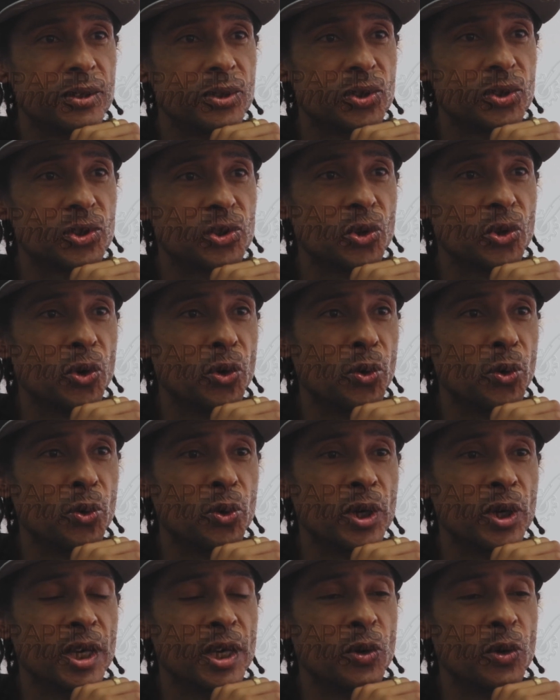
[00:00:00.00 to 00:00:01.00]

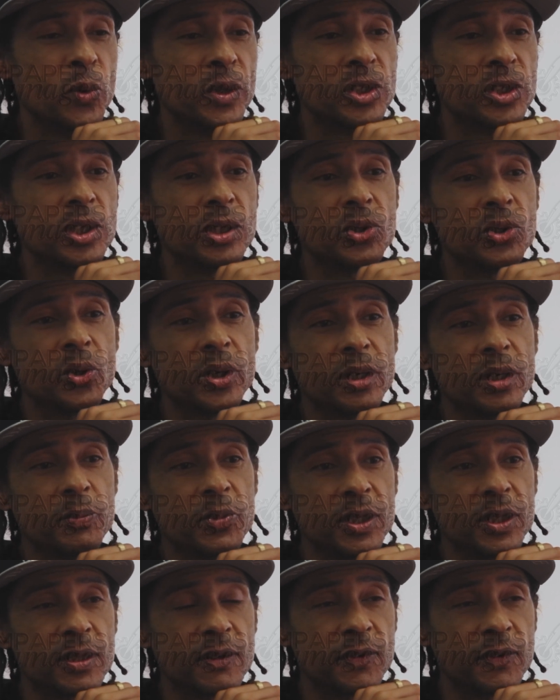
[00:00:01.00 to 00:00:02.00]
So when she joined A
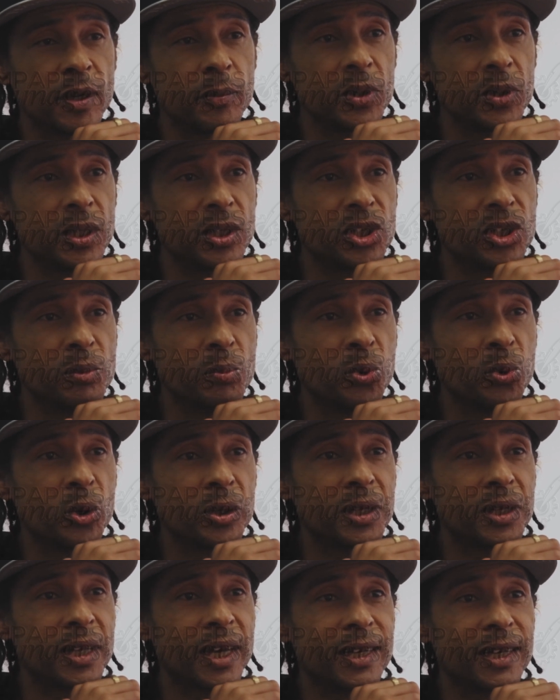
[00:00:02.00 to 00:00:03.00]
Piece of Ebony, she
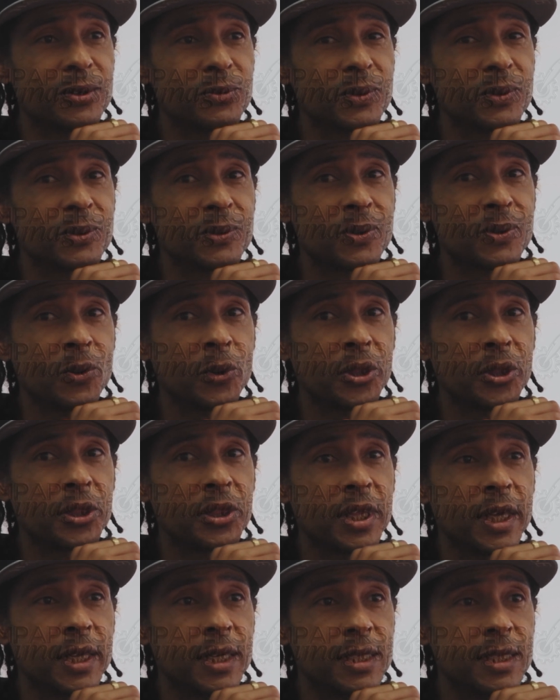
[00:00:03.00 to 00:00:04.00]
brought that
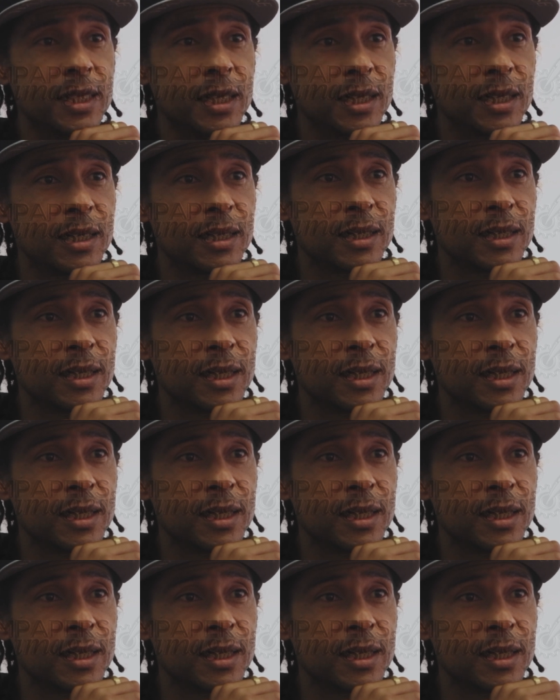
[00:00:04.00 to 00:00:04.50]
authentic